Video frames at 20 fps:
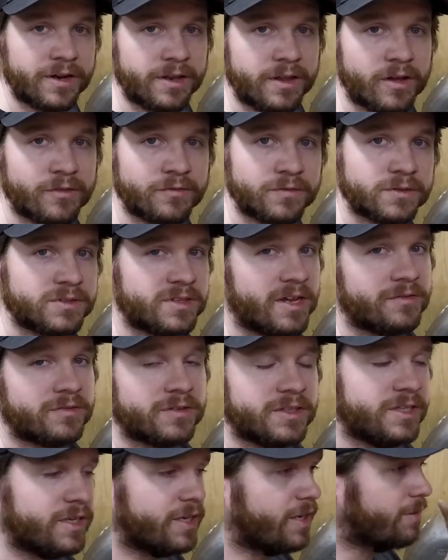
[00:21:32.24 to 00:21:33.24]
it helpful,
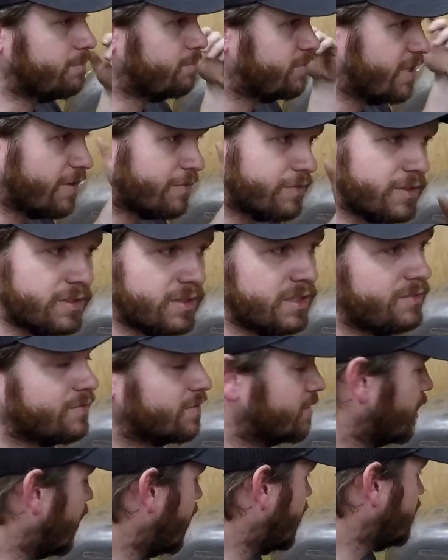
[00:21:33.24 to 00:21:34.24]
definitely leave a
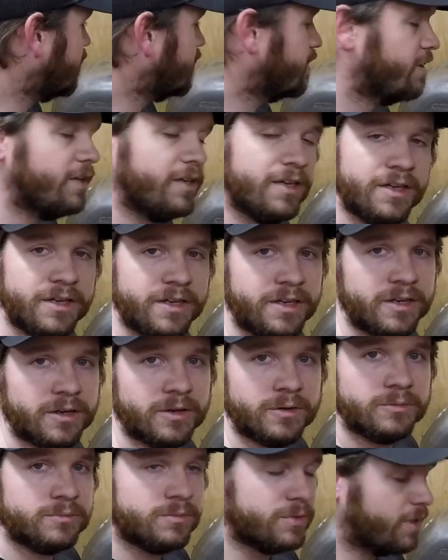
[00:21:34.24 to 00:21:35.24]
like. You know,